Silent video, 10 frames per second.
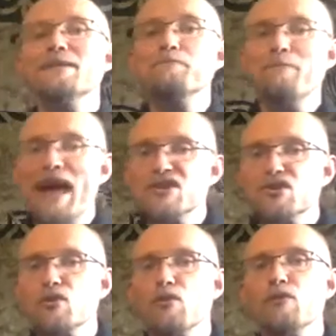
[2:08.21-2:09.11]

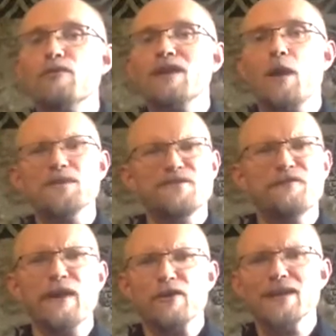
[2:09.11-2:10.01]
magical, almost
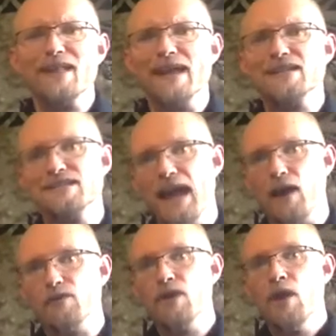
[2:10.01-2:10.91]
fairy like
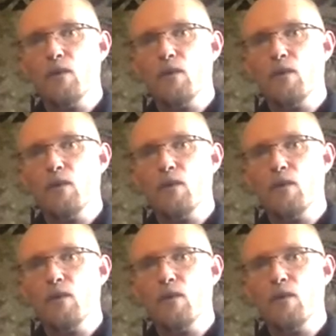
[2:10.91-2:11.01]
sound,